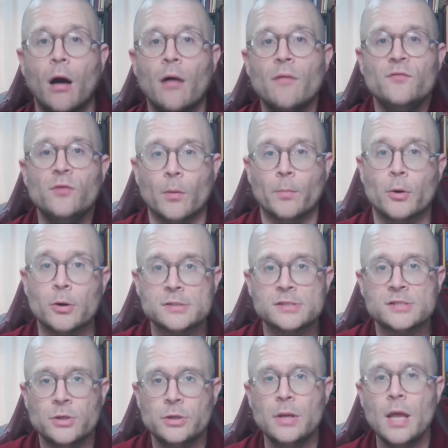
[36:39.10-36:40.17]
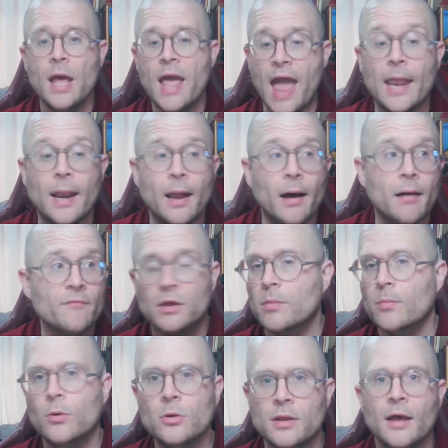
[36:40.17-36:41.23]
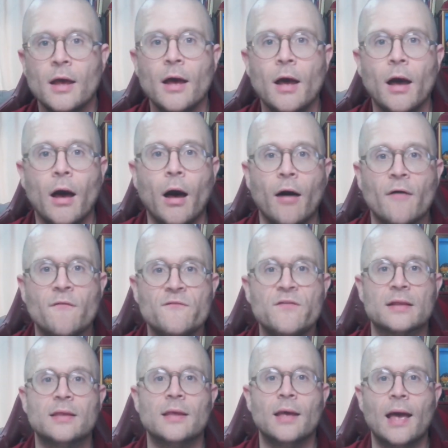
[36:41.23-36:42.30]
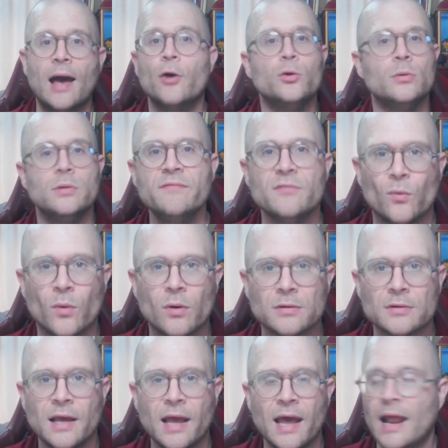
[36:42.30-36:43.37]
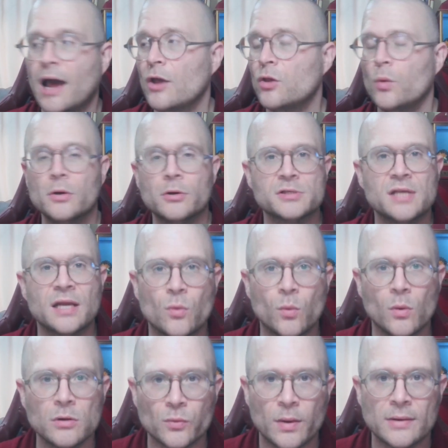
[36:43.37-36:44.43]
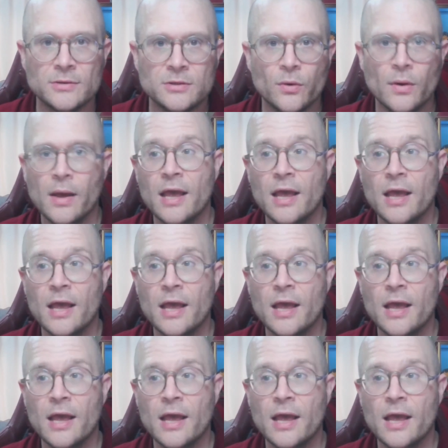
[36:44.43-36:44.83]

of your personhood and of the community affect how you live in the world and how you understand the world around you,